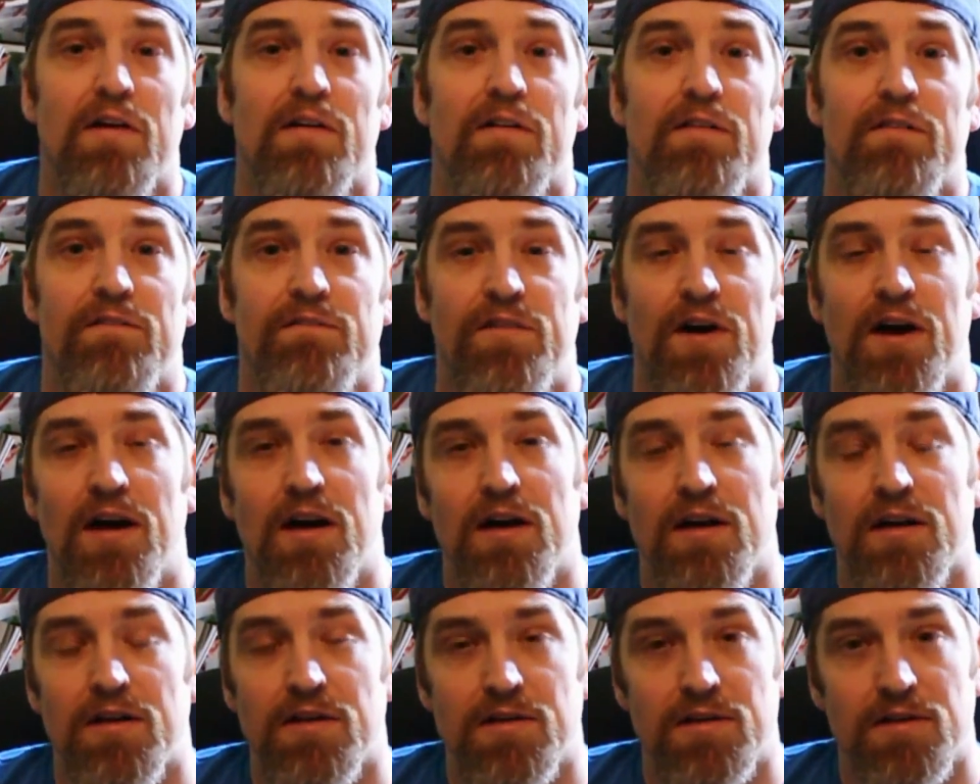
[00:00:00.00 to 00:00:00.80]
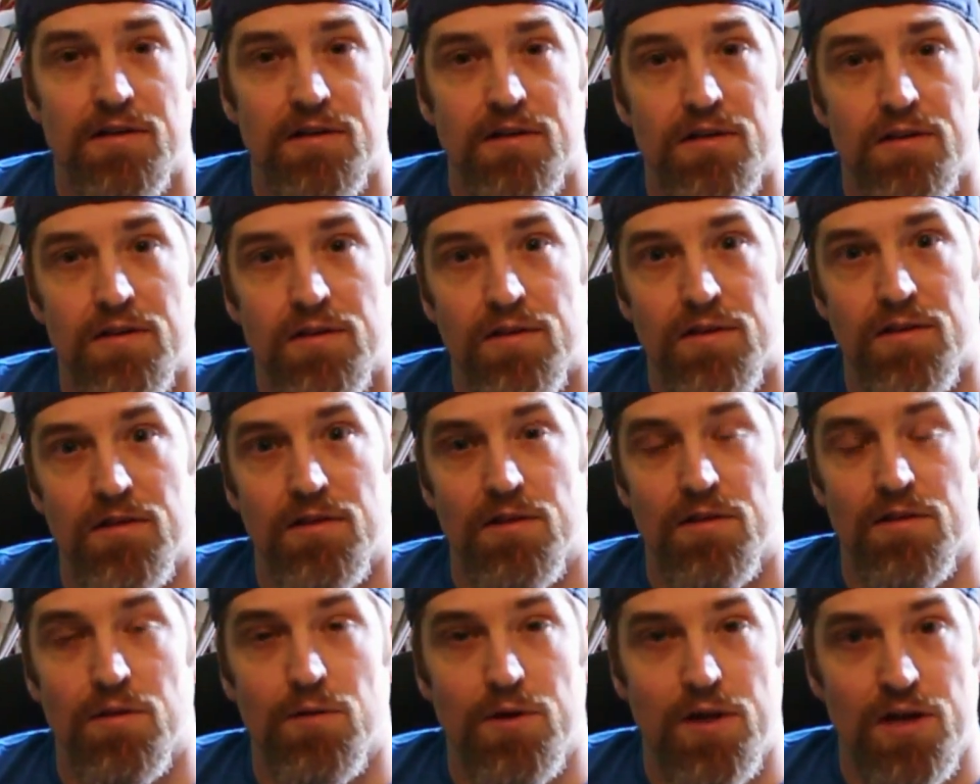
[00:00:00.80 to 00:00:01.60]
find
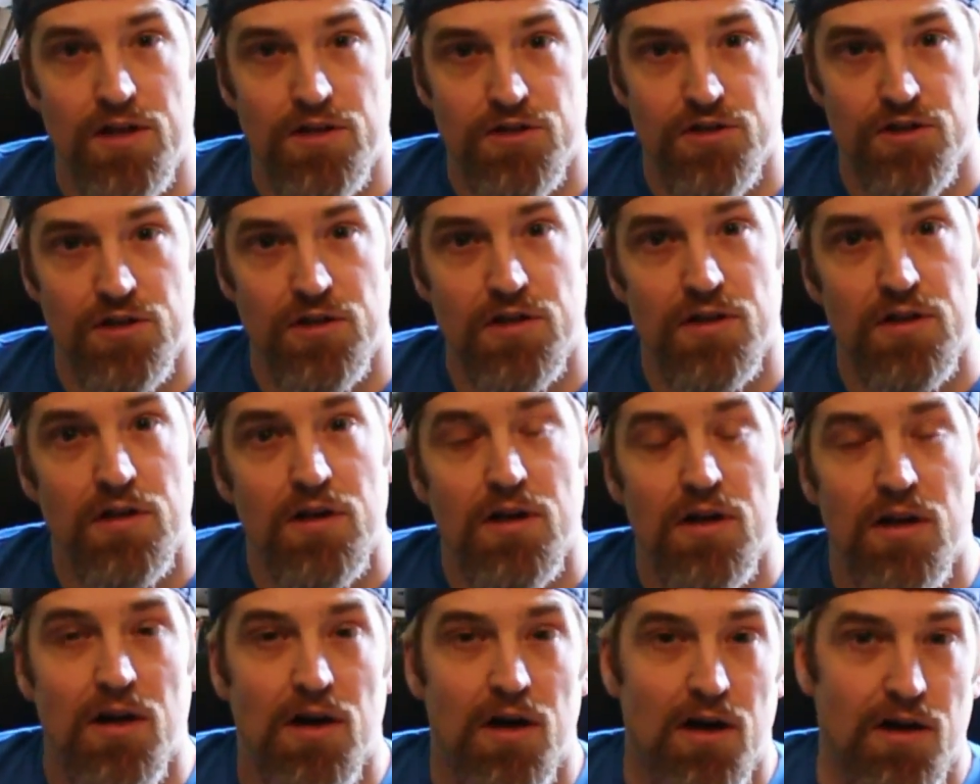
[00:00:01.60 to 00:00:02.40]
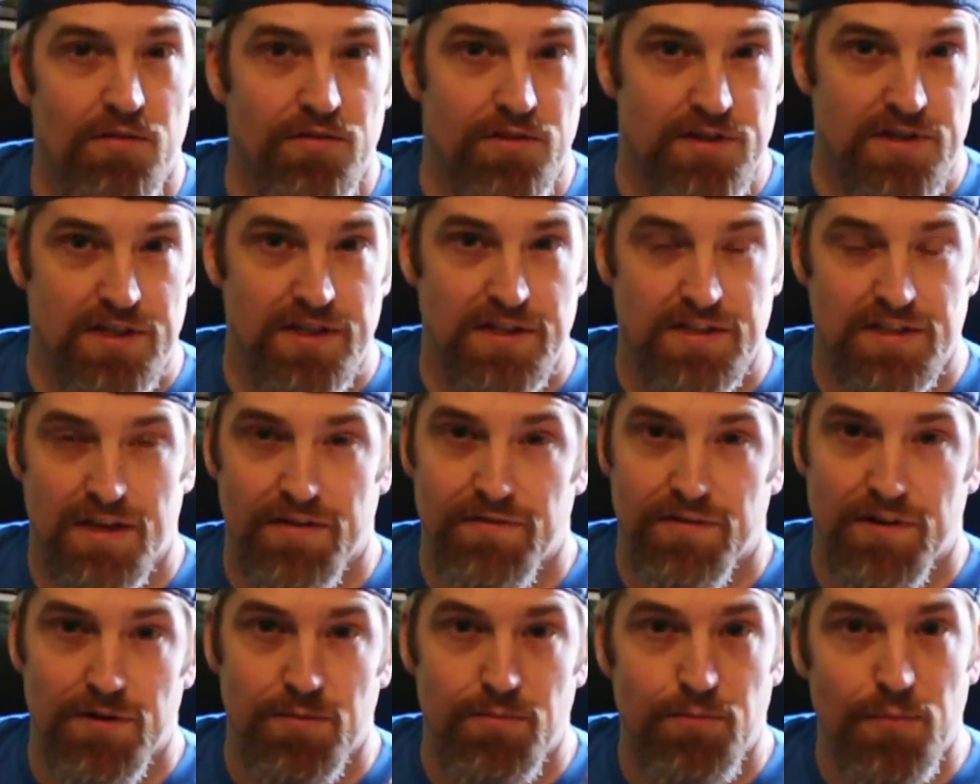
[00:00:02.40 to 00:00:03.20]
the location of the
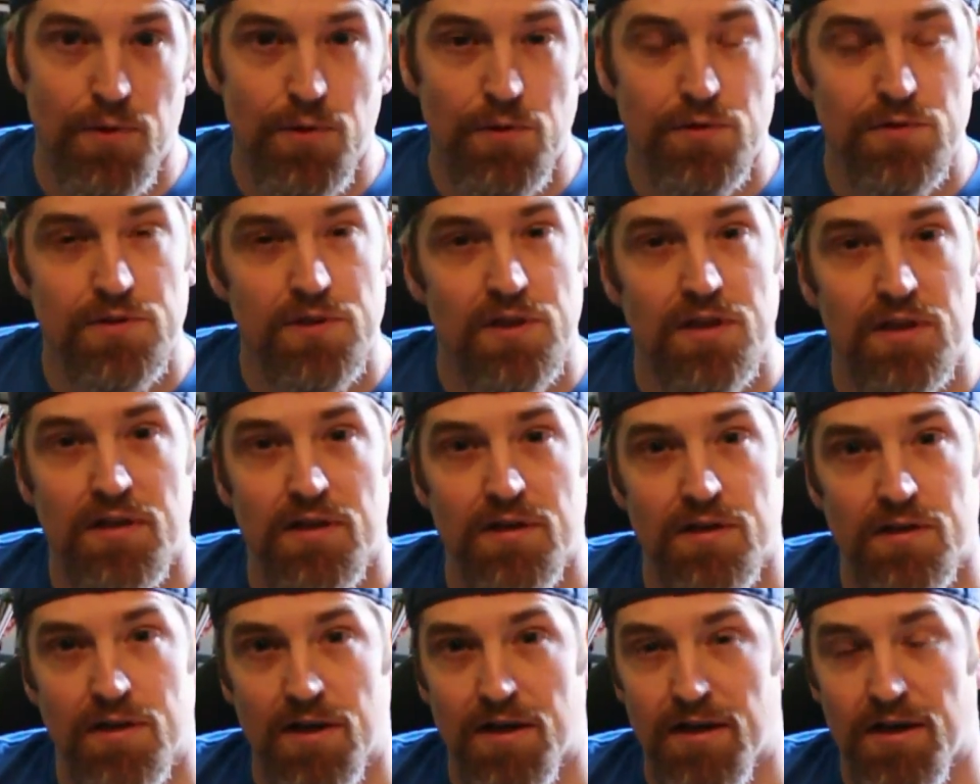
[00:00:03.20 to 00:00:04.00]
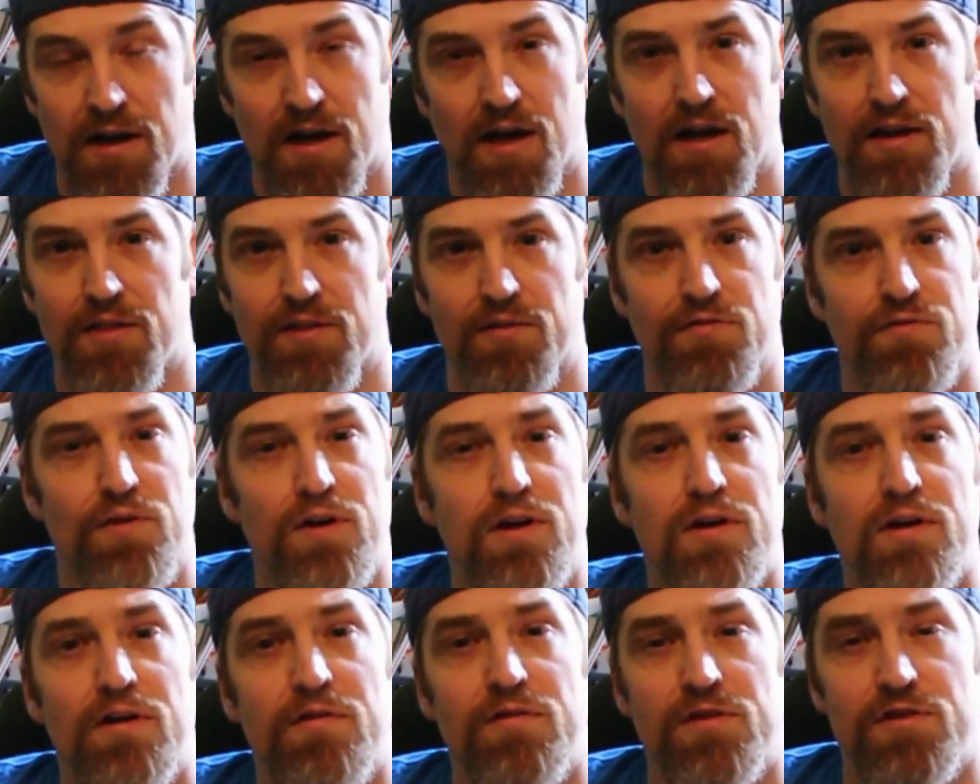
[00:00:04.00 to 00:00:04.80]
T70 bolt on the
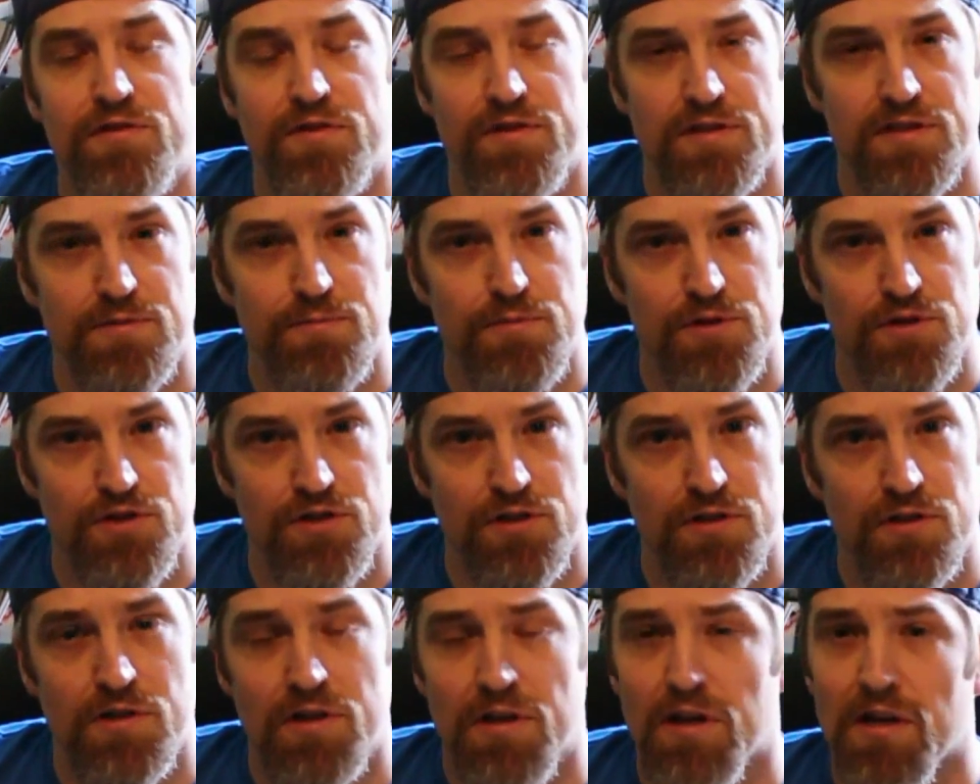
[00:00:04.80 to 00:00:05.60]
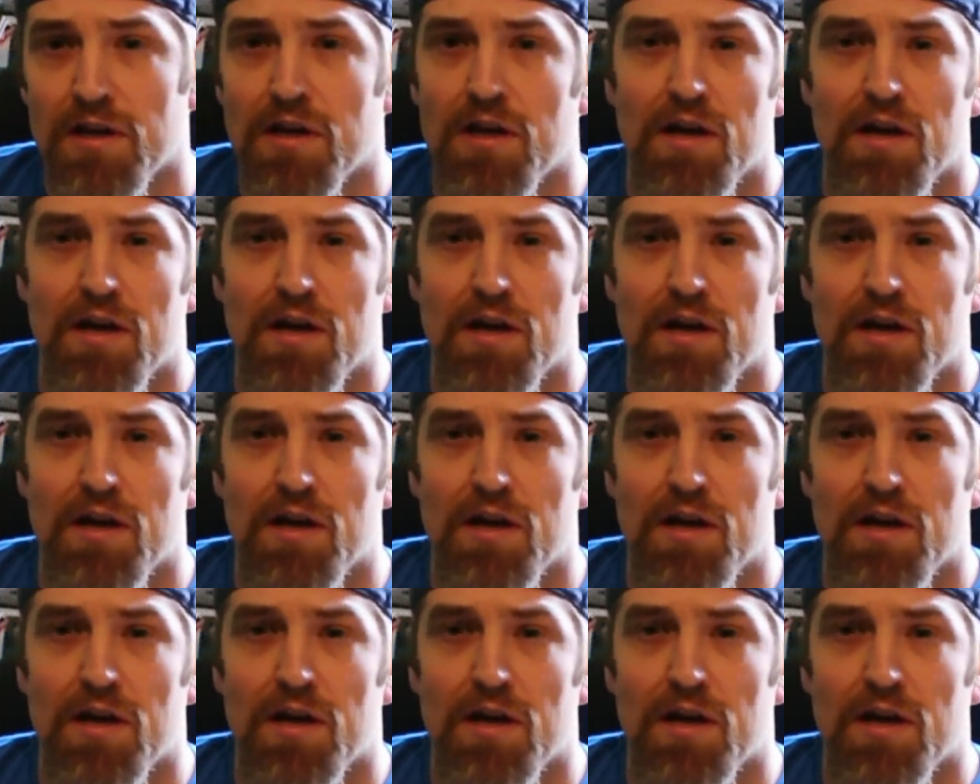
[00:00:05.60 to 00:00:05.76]
front of the transmission,